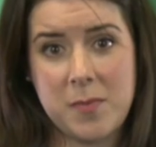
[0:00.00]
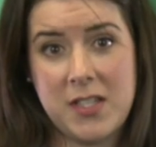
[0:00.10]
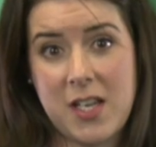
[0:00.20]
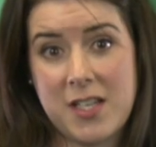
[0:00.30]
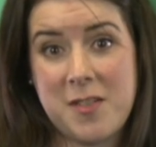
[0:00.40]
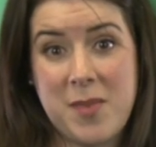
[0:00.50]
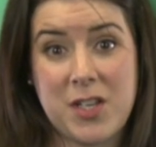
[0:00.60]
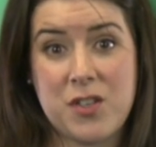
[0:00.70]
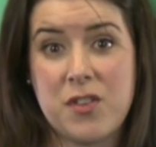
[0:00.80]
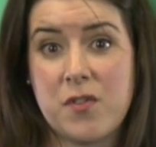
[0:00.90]
should be done to
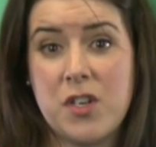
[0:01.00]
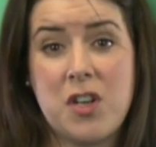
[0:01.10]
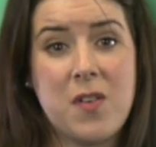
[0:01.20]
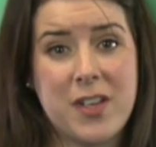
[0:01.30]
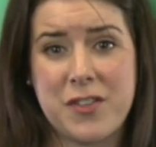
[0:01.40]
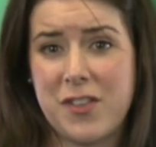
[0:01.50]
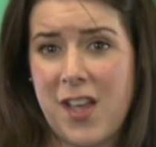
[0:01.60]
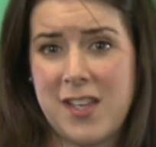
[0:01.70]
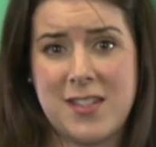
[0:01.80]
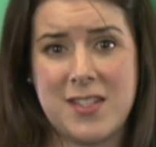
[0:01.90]
make sure there are no
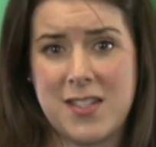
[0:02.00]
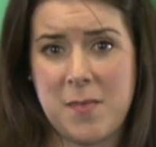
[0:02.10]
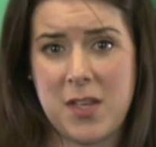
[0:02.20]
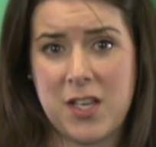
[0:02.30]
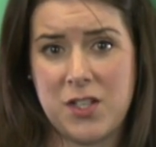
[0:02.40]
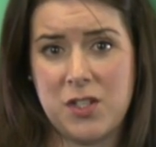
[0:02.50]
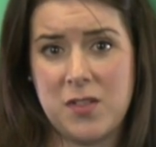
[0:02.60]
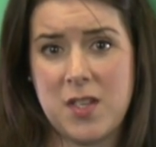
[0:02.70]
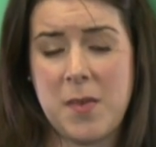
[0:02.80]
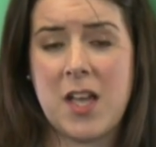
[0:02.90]
underlying systemic
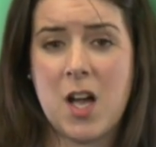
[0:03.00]
issues that may